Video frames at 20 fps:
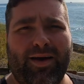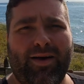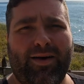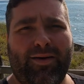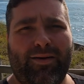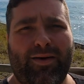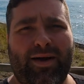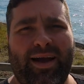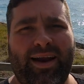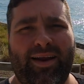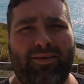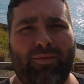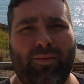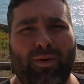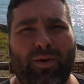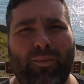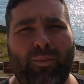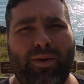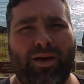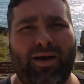All right,
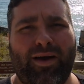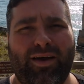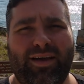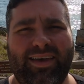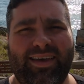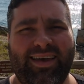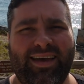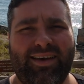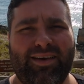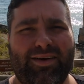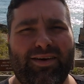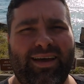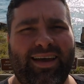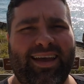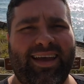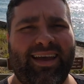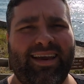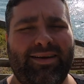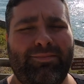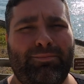everyone, we are here
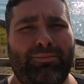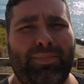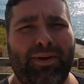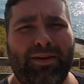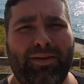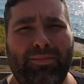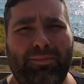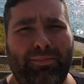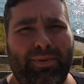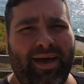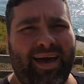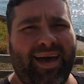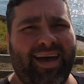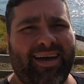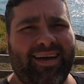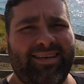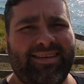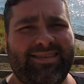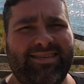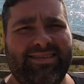in Bill
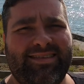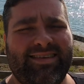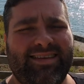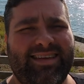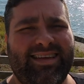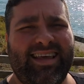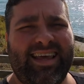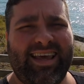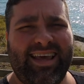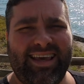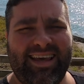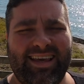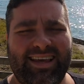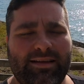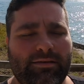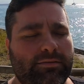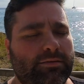Baggs Key.